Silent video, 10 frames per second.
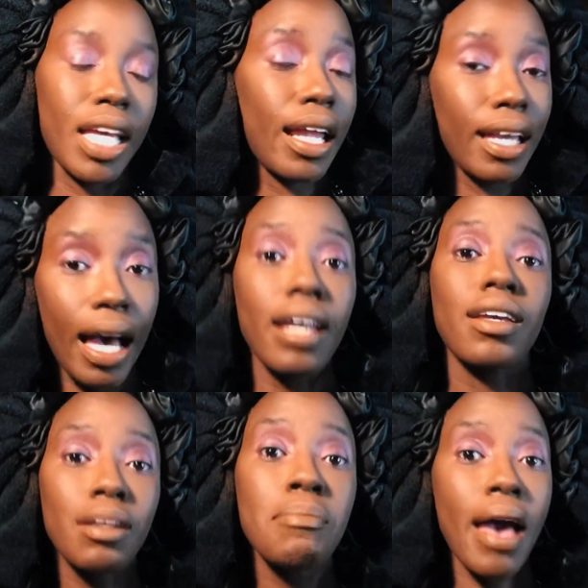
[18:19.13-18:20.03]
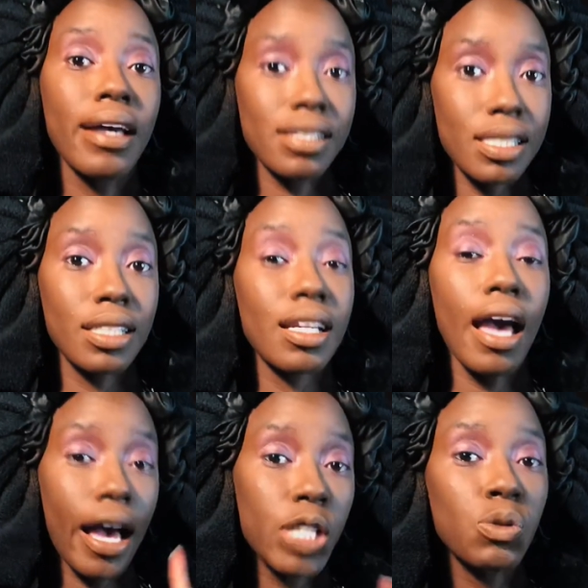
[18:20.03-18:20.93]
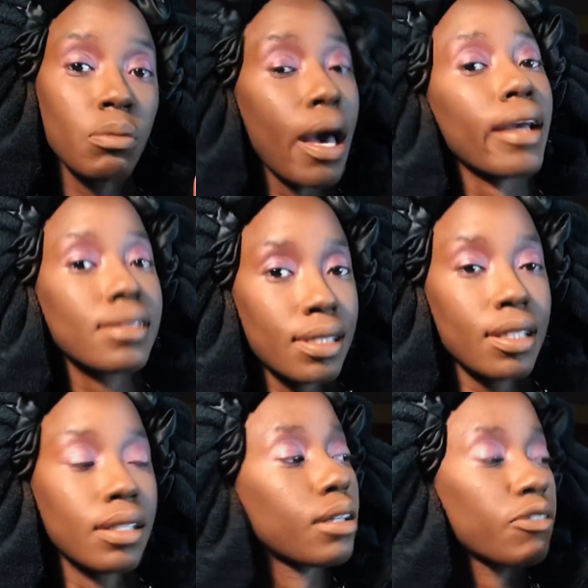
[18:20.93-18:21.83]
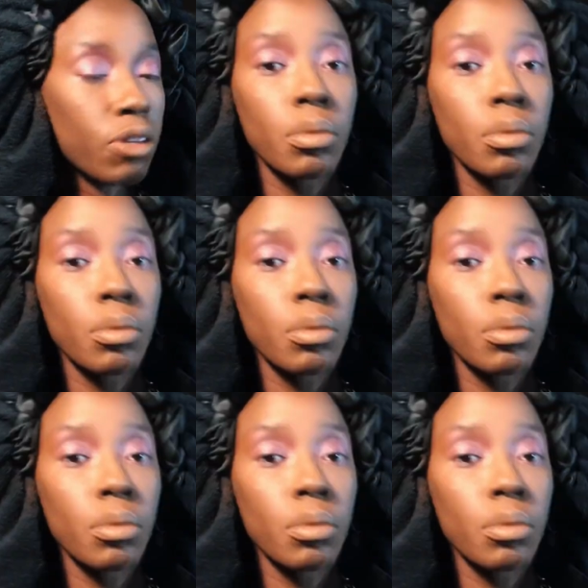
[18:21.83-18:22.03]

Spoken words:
and I got in a magazine, an actual magazine,